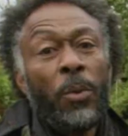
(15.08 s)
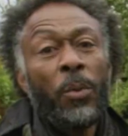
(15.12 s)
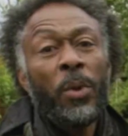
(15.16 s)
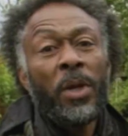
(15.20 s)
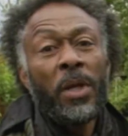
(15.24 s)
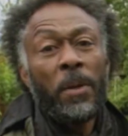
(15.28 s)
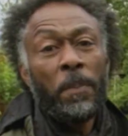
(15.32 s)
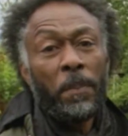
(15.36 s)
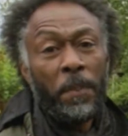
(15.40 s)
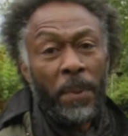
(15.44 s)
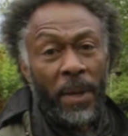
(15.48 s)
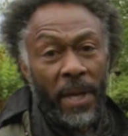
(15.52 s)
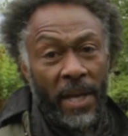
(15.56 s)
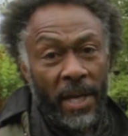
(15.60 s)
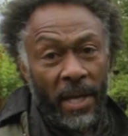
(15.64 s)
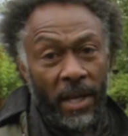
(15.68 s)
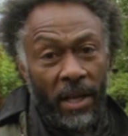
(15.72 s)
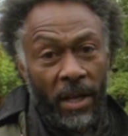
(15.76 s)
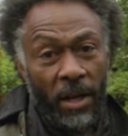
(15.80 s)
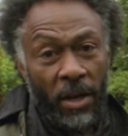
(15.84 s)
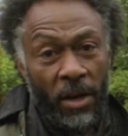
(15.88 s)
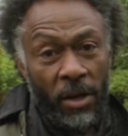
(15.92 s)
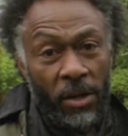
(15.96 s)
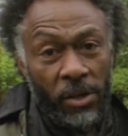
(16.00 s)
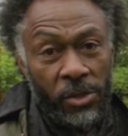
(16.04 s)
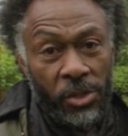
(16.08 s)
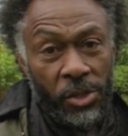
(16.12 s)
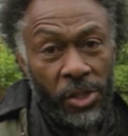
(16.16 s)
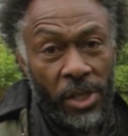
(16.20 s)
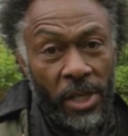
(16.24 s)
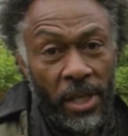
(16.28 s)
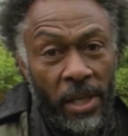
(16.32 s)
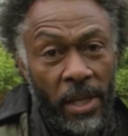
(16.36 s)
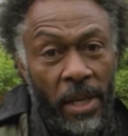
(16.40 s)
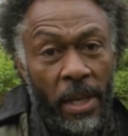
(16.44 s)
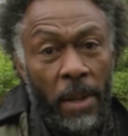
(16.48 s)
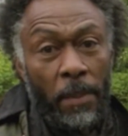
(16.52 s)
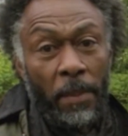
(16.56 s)
will appear larger,
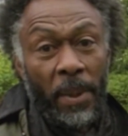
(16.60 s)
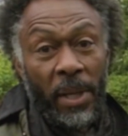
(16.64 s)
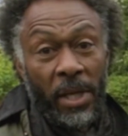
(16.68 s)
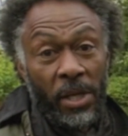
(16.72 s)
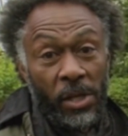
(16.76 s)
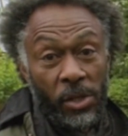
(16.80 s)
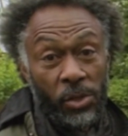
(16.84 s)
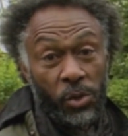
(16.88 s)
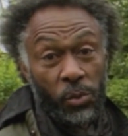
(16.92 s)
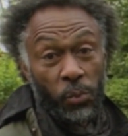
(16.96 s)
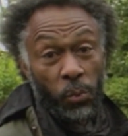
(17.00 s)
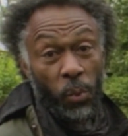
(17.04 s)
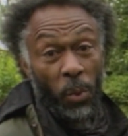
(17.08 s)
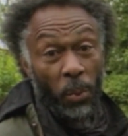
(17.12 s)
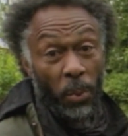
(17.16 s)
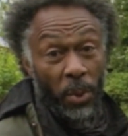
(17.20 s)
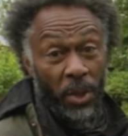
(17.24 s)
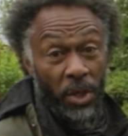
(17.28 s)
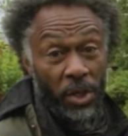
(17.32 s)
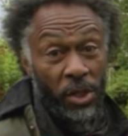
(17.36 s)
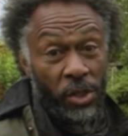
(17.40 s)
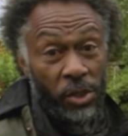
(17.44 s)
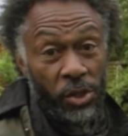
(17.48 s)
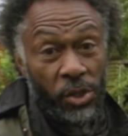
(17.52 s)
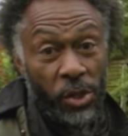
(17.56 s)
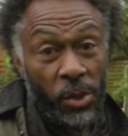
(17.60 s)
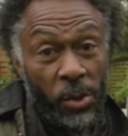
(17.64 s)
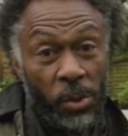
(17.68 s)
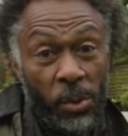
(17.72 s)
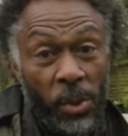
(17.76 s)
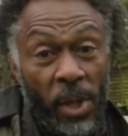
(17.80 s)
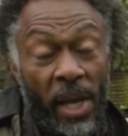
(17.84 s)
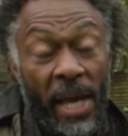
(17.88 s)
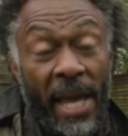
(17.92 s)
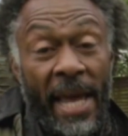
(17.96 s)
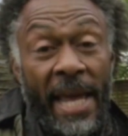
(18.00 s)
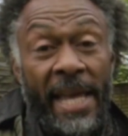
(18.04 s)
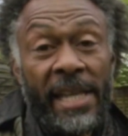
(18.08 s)
because what we're gonna do
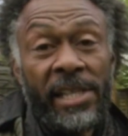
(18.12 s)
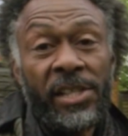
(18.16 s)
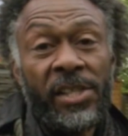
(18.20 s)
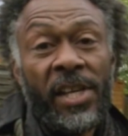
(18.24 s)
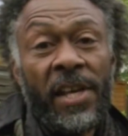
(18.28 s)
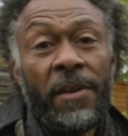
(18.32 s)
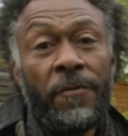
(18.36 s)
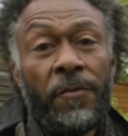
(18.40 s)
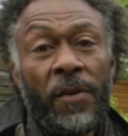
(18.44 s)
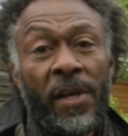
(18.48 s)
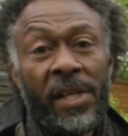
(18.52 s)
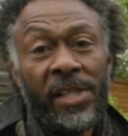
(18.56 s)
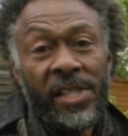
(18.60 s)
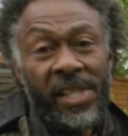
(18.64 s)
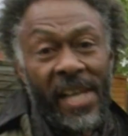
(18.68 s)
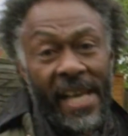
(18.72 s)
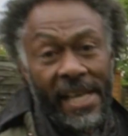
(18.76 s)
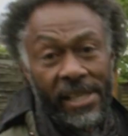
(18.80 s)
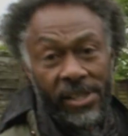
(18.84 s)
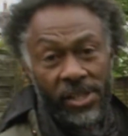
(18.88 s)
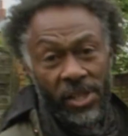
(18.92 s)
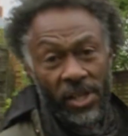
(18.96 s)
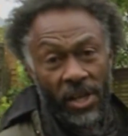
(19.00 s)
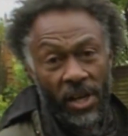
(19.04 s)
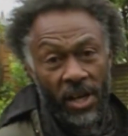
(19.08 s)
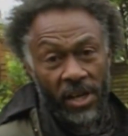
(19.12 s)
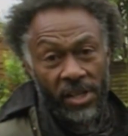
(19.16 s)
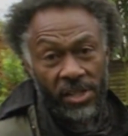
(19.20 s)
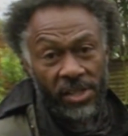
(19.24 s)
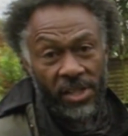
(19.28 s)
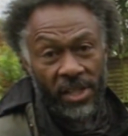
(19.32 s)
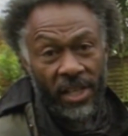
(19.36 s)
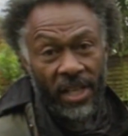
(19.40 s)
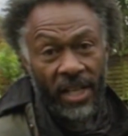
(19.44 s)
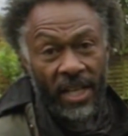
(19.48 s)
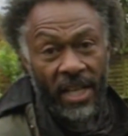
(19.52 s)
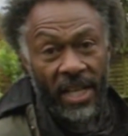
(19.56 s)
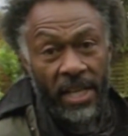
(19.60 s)
is give you a
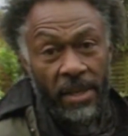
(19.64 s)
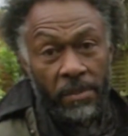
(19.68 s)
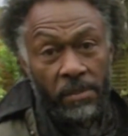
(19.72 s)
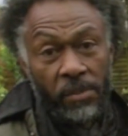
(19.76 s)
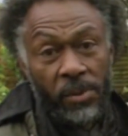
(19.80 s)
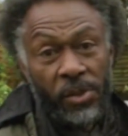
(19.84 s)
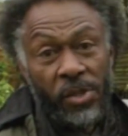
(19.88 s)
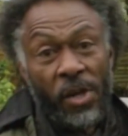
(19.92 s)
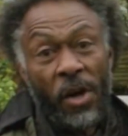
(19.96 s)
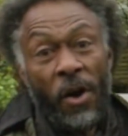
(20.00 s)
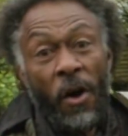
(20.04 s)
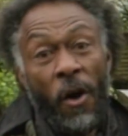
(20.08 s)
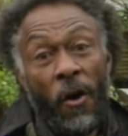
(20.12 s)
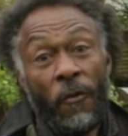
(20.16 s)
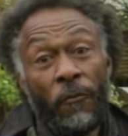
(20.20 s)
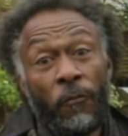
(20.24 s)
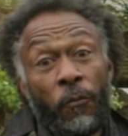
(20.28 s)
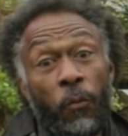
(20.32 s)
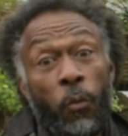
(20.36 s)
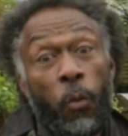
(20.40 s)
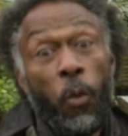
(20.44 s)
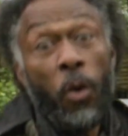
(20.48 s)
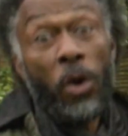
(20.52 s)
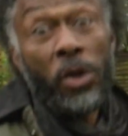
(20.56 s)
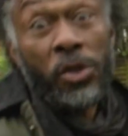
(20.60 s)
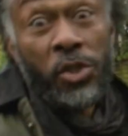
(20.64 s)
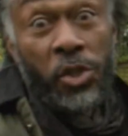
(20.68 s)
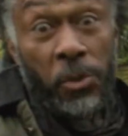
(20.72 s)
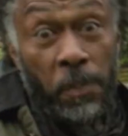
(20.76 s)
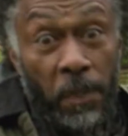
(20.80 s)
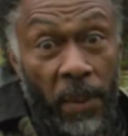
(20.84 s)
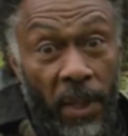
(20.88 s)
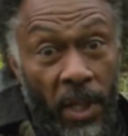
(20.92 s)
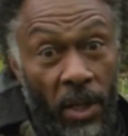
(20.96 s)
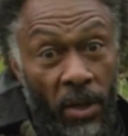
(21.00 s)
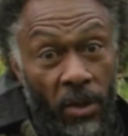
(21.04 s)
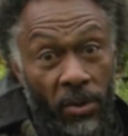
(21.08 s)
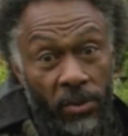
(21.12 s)
tantalizing glimpse of what's
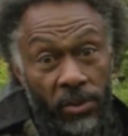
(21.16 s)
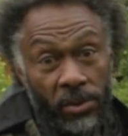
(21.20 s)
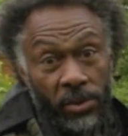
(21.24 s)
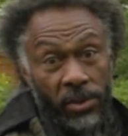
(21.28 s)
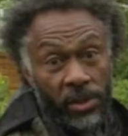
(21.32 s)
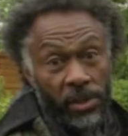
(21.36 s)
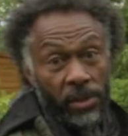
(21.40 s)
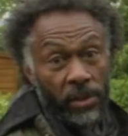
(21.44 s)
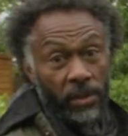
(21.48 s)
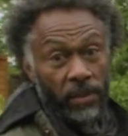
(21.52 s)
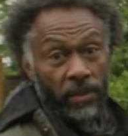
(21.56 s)
beyond.